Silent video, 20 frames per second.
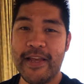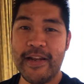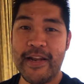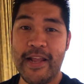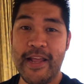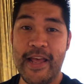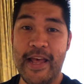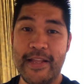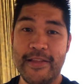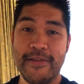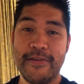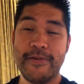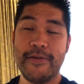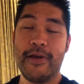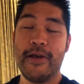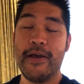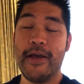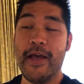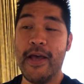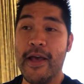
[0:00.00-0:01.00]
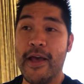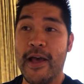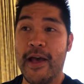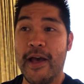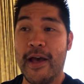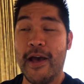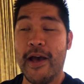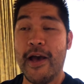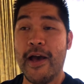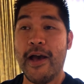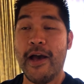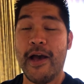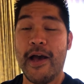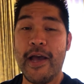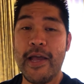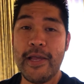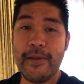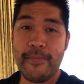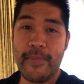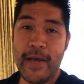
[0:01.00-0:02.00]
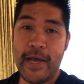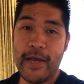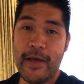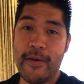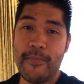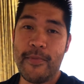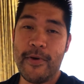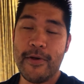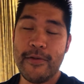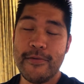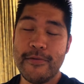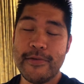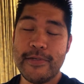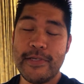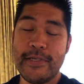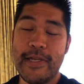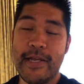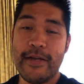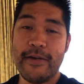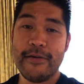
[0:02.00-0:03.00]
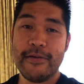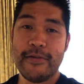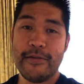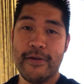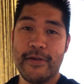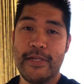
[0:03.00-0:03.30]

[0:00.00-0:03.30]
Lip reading: and had to hike back up all those stairs,